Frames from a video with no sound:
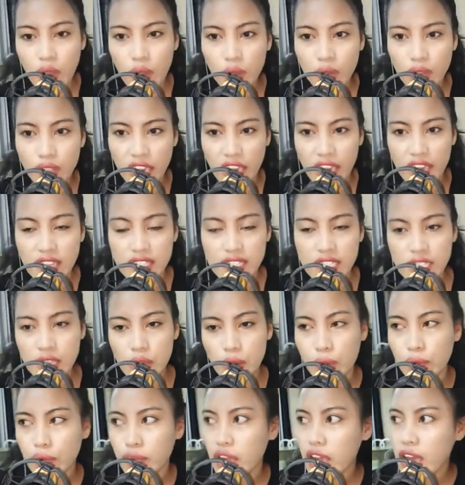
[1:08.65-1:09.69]
Okay,
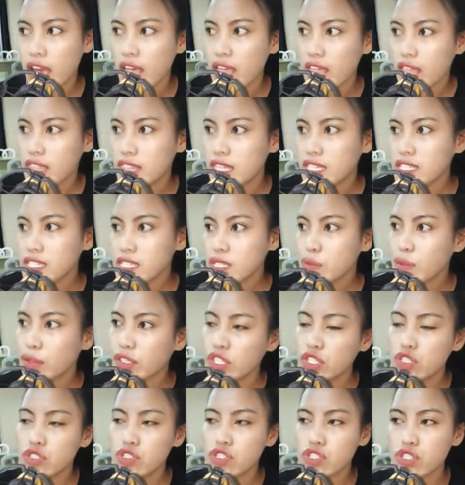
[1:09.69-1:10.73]
so this is
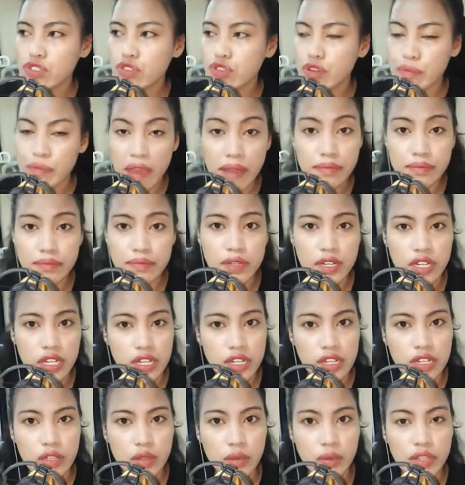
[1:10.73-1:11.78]
what you should
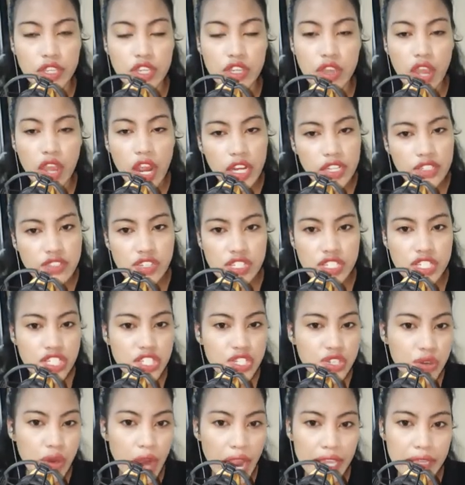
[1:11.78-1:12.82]
remember when you are
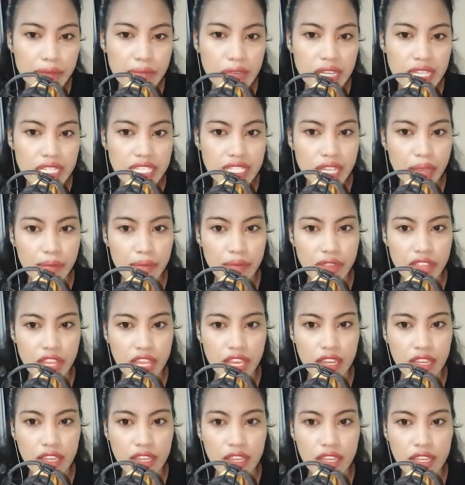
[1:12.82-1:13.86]
transcribing
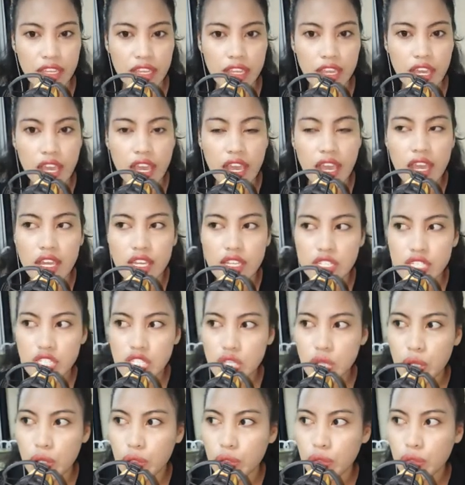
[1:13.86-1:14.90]
something.
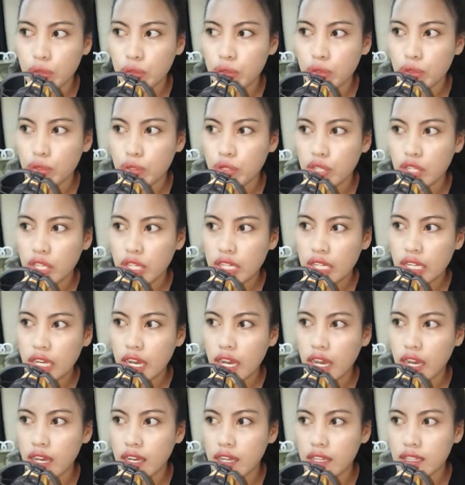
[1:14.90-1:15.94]
So
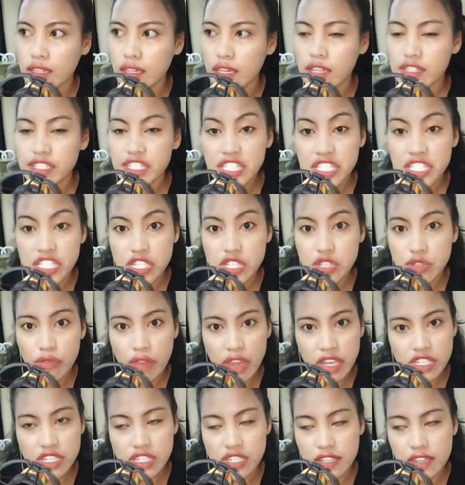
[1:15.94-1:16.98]
here's the
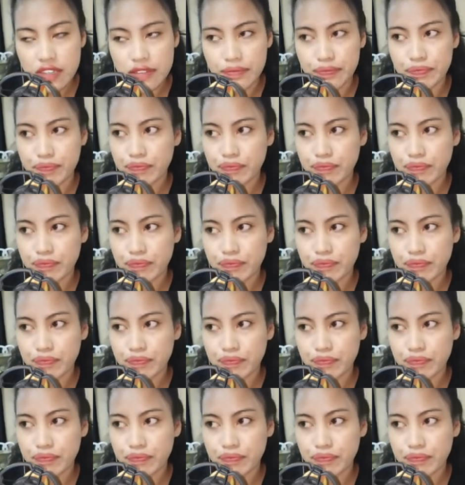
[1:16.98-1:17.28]
situation.